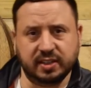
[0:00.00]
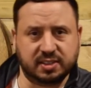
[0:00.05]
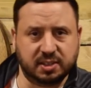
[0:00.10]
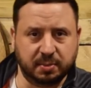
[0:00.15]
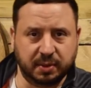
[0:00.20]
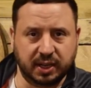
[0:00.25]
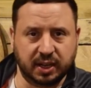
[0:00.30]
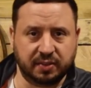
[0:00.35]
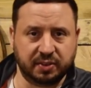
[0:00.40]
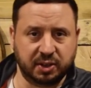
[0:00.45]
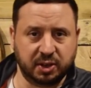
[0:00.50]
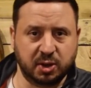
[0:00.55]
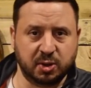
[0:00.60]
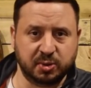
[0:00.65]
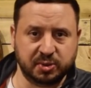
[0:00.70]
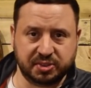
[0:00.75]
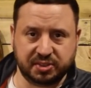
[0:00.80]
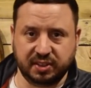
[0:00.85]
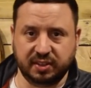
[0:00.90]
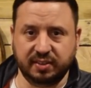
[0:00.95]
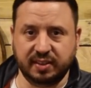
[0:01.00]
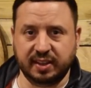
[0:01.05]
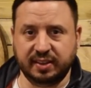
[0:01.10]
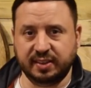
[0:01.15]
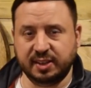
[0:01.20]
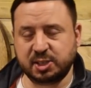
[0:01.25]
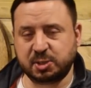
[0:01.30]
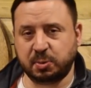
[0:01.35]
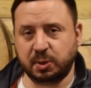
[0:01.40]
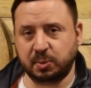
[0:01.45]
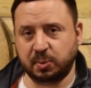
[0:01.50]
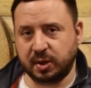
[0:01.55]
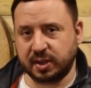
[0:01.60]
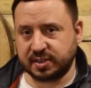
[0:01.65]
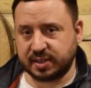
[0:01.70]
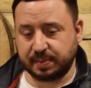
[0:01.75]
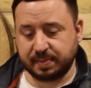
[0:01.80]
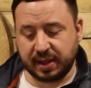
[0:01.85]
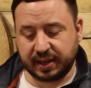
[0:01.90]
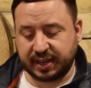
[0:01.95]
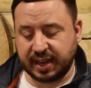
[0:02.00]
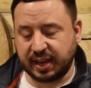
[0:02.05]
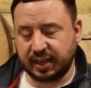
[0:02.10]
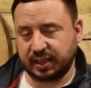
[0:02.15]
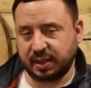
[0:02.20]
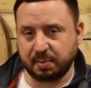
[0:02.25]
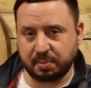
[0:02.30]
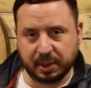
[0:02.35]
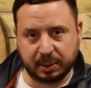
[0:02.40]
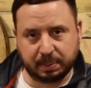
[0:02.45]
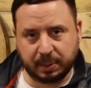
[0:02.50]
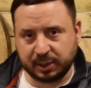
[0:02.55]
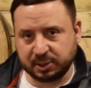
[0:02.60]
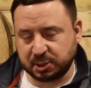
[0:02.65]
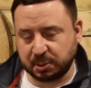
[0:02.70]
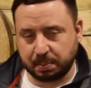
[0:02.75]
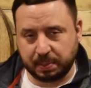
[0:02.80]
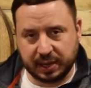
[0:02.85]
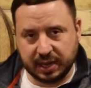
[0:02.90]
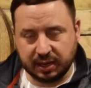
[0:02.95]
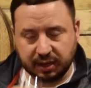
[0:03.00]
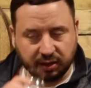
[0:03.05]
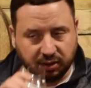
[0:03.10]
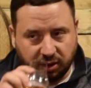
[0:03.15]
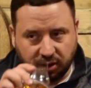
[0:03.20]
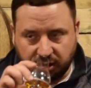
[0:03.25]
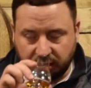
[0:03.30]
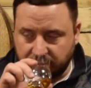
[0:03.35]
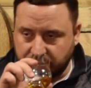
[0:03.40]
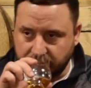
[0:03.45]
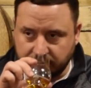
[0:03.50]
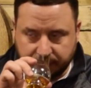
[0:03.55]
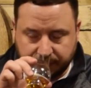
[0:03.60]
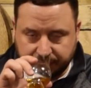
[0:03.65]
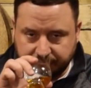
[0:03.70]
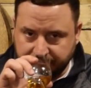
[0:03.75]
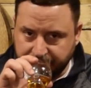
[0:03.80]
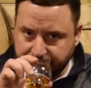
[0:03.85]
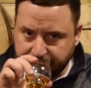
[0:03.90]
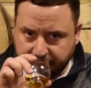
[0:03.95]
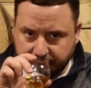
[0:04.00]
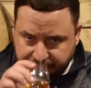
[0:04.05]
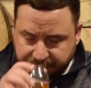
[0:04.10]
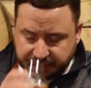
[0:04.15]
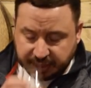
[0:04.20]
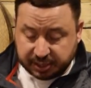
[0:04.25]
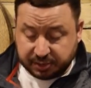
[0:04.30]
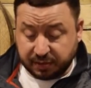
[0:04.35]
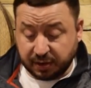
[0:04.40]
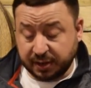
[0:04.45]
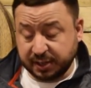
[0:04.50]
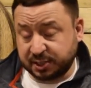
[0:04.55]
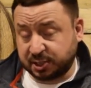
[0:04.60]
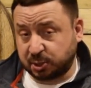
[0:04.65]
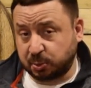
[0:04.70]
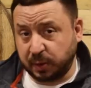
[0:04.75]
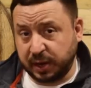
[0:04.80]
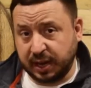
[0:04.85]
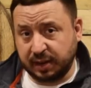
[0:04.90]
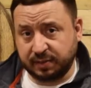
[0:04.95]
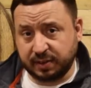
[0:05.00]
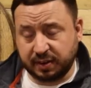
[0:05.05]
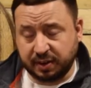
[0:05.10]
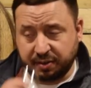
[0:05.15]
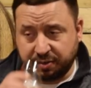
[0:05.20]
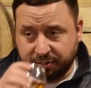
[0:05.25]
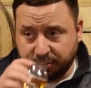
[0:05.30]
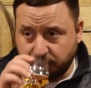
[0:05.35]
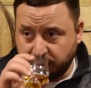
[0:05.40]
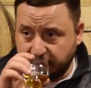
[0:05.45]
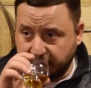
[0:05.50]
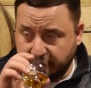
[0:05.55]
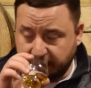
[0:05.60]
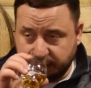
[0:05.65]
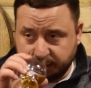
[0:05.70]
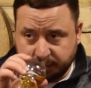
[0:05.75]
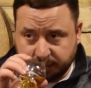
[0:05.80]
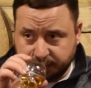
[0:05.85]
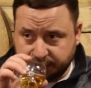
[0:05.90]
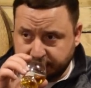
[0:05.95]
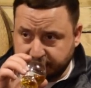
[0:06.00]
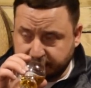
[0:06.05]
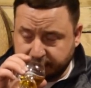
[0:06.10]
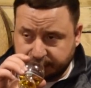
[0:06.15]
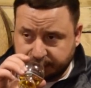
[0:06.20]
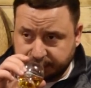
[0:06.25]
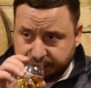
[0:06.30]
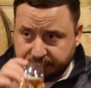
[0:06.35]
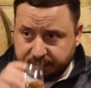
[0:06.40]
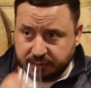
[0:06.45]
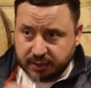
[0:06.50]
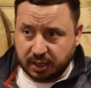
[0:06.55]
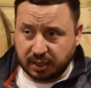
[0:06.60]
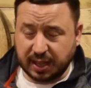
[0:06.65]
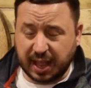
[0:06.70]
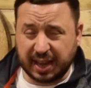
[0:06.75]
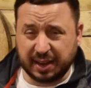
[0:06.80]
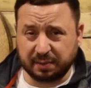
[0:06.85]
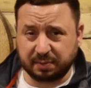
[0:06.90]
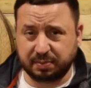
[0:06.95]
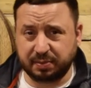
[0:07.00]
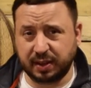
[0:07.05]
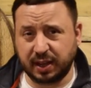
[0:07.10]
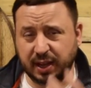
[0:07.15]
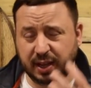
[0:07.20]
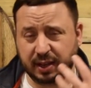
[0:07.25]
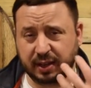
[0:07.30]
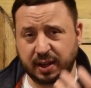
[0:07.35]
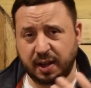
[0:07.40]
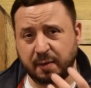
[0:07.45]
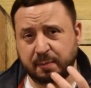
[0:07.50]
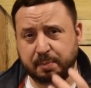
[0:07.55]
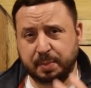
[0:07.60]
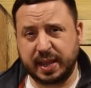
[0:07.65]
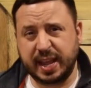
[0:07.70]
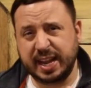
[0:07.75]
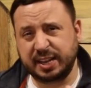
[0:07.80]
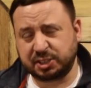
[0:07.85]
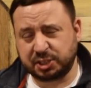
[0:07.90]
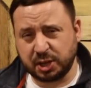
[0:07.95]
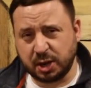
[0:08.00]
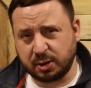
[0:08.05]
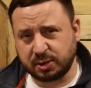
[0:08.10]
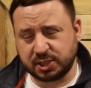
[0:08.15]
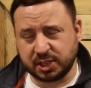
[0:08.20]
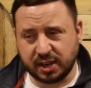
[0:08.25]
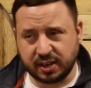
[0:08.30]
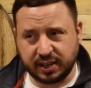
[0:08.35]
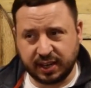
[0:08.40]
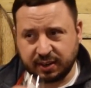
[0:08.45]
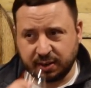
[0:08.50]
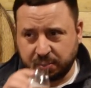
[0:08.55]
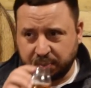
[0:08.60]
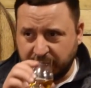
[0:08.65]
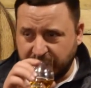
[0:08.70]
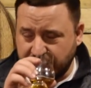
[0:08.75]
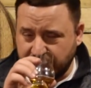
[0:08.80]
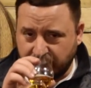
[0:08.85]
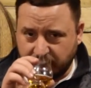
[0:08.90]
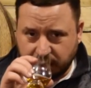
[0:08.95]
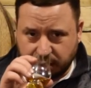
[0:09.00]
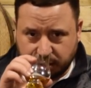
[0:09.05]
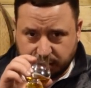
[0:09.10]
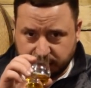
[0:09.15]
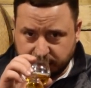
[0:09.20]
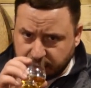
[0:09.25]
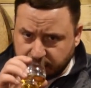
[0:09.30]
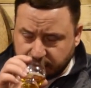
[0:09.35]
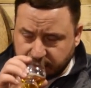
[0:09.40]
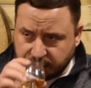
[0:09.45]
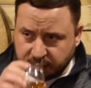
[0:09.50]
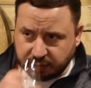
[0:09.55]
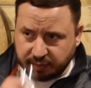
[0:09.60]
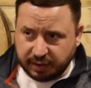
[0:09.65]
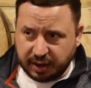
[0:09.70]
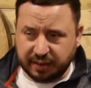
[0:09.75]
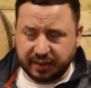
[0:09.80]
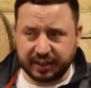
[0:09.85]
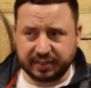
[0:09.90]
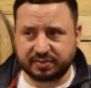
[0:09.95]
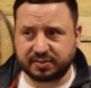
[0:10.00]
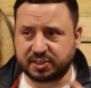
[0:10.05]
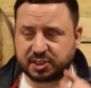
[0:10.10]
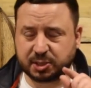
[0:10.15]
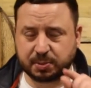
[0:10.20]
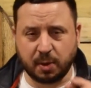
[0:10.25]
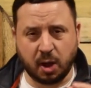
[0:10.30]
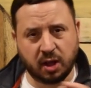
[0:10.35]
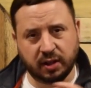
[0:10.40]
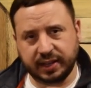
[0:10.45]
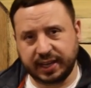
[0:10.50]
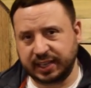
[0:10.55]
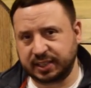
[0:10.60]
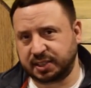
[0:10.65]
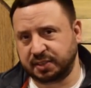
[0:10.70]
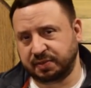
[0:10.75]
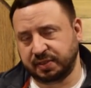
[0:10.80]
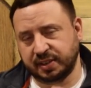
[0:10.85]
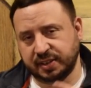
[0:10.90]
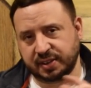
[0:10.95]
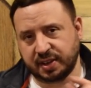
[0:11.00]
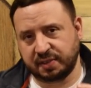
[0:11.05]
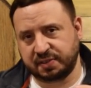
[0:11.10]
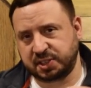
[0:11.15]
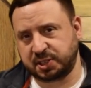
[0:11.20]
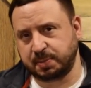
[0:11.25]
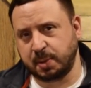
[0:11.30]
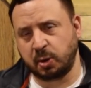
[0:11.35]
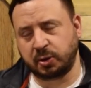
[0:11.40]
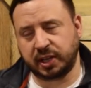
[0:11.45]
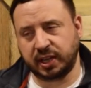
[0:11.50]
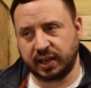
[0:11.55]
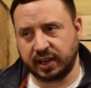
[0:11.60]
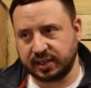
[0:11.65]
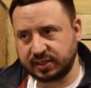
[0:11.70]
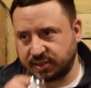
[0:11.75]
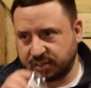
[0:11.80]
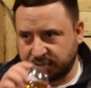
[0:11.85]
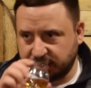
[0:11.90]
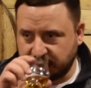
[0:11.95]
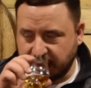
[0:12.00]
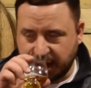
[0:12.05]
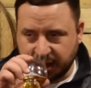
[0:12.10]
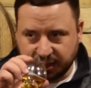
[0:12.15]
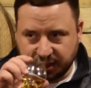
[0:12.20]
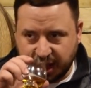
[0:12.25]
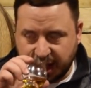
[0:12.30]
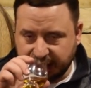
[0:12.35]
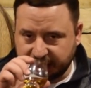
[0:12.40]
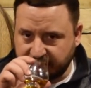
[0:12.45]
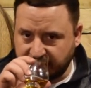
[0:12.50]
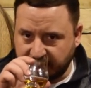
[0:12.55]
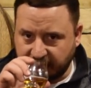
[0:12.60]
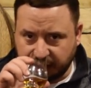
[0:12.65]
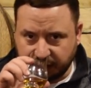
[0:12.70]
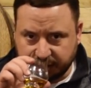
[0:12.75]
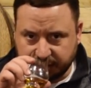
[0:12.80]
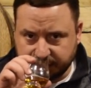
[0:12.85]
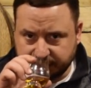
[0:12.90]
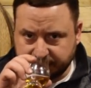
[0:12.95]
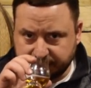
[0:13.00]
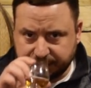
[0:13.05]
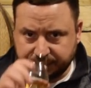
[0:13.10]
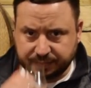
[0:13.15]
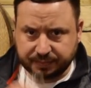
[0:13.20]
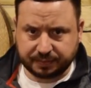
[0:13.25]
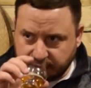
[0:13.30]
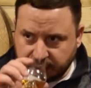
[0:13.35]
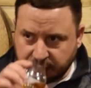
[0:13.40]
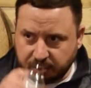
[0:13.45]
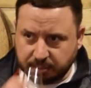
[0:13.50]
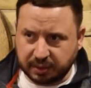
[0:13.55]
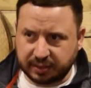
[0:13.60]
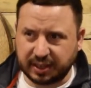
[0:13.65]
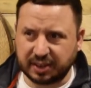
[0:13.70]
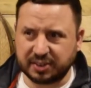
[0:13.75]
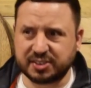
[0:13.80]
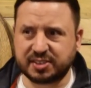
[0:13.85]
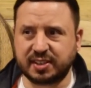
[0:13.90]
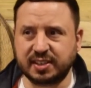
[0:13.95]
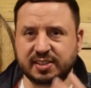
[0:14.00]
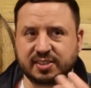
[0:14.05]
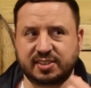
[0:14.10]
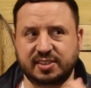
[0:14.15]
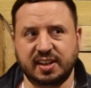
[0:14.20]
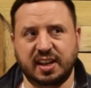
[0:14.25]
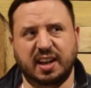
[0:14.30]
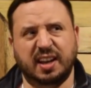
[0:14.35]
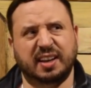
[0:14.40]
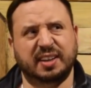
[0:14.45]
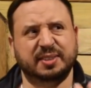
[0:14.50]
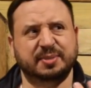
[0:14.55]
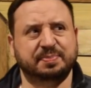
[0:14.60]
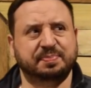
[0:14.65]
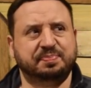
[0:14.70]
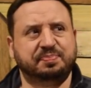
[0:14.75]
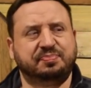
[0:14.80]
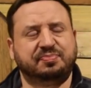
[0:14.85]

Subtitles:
to me on the nose than this one was. I'm not getting a big punch of peat at all. It's very sweet, very fruity. A lot of peach notes on here I'm getting. Very small hint of smokiness. Not a lot there. But there's this, I